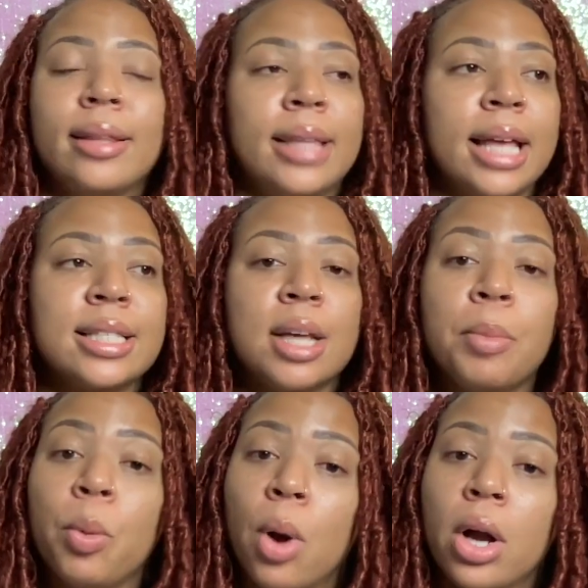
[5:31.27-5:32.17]
that
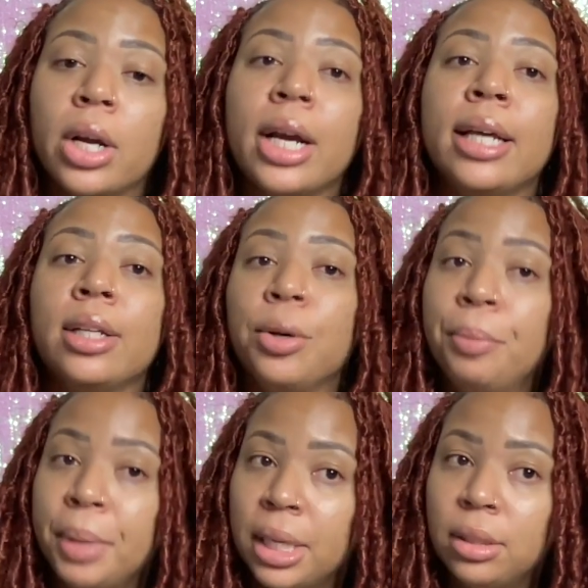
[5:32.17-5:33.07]
Summer Walker and Lil
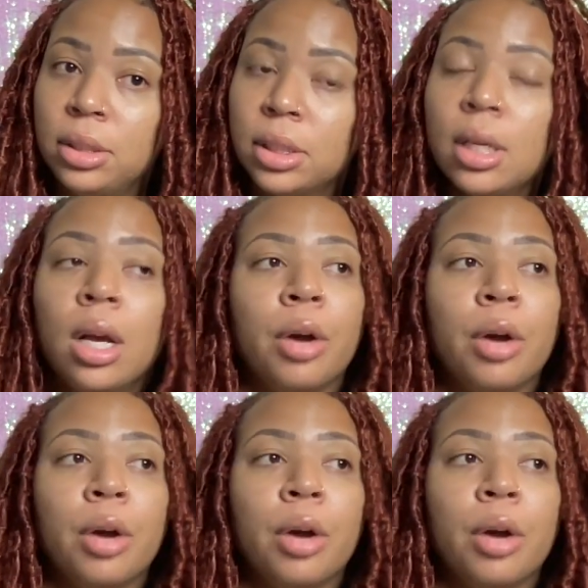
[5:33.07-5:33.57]
Meech